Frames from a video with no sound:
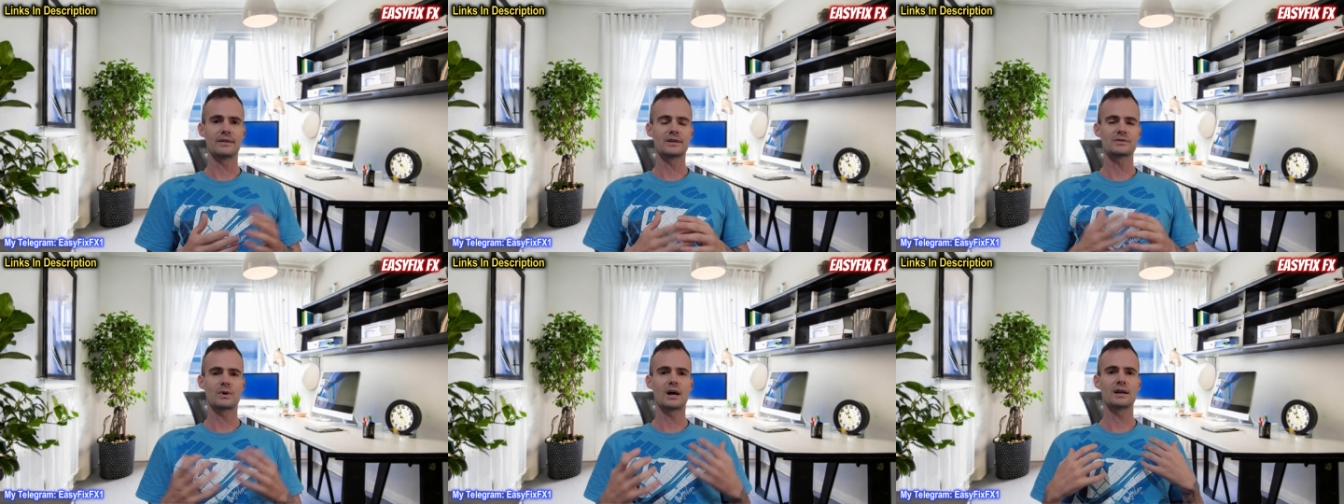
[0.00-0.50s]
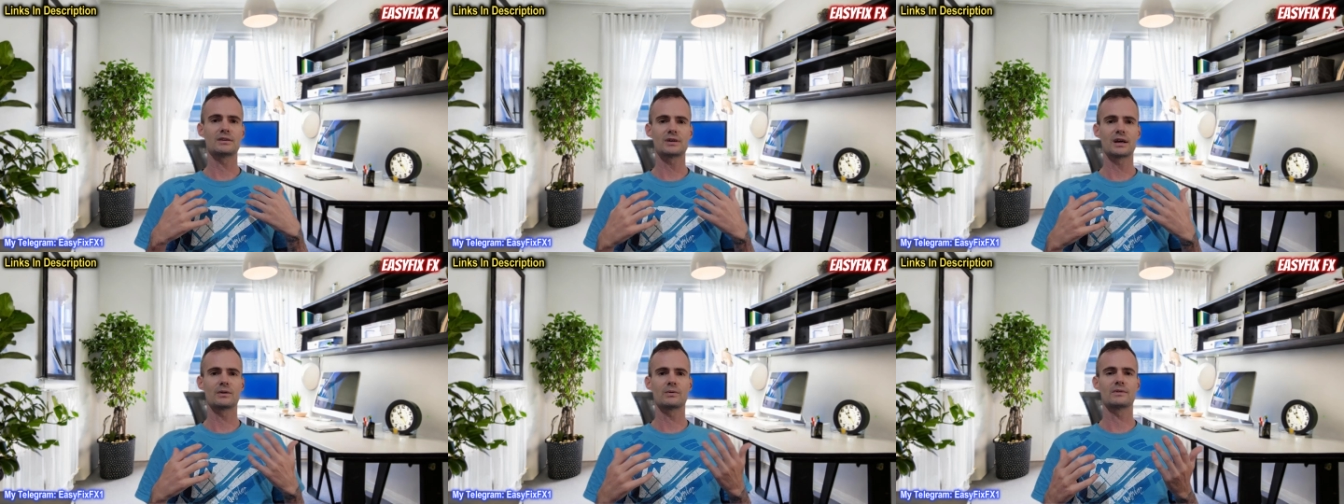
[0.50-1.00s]
That's why I
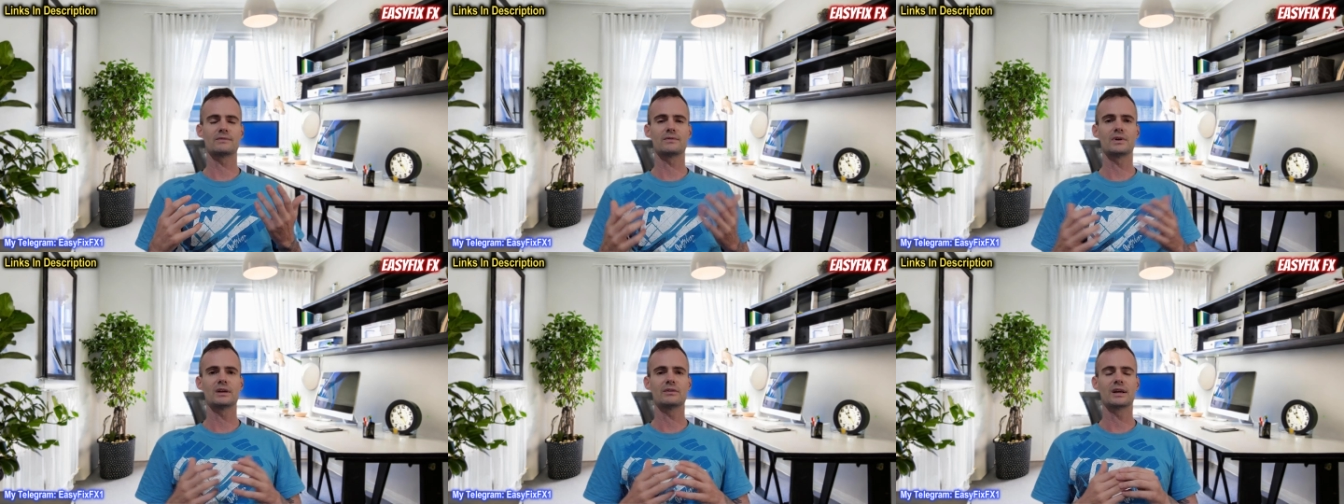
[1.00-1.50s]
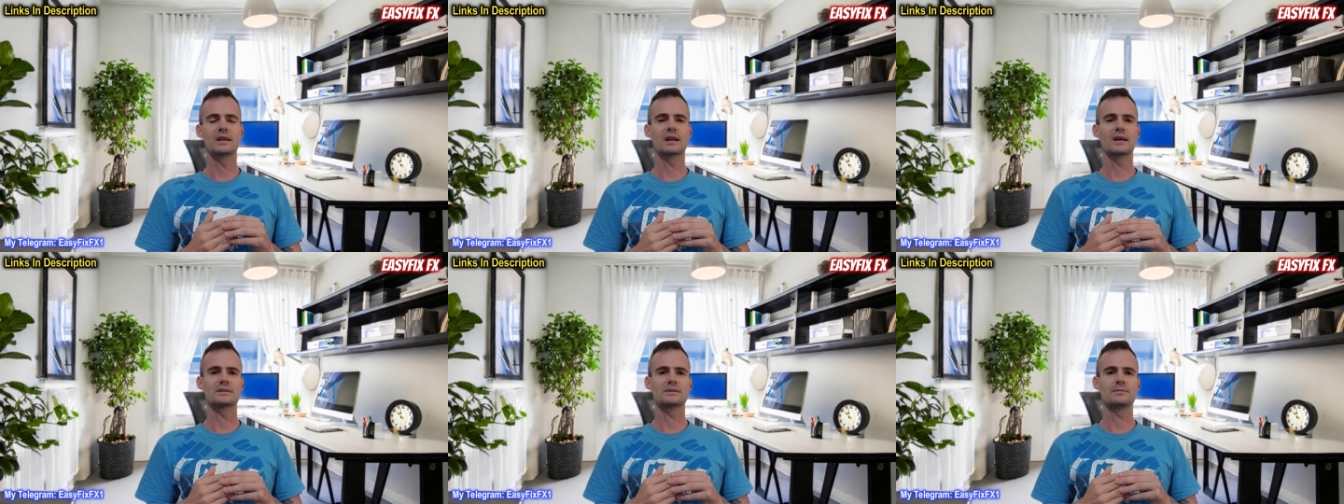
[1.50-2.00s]
trade with a fully
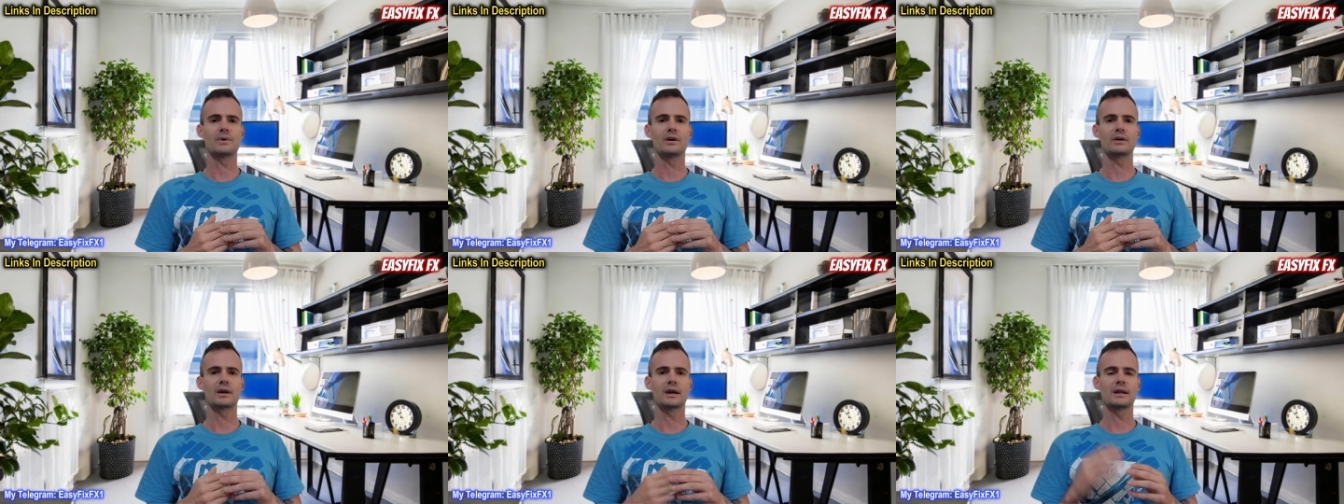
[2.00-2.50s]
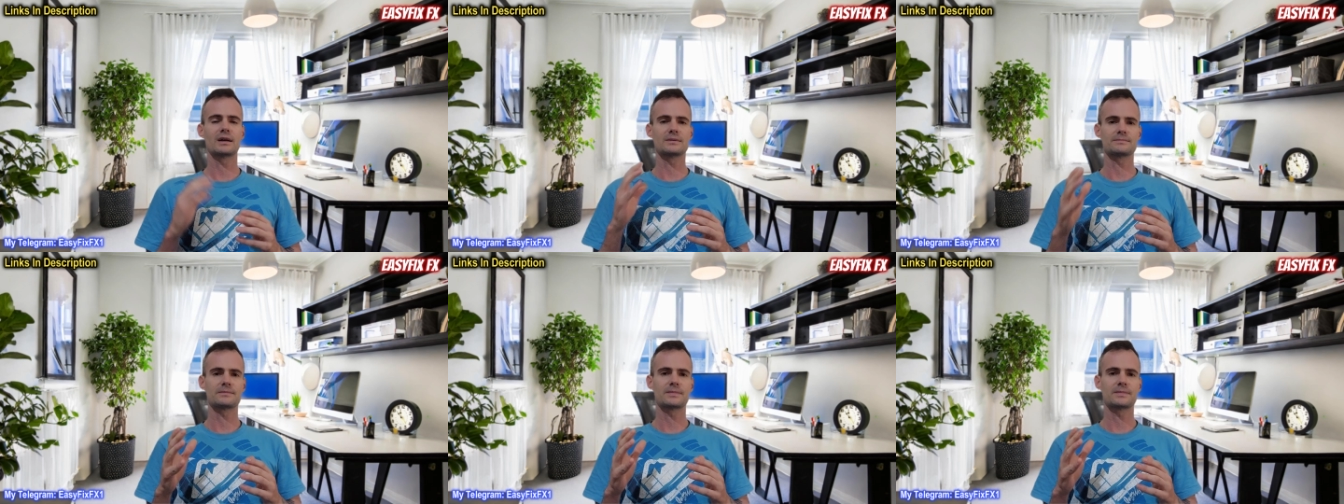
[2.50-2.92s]
regulated broker and I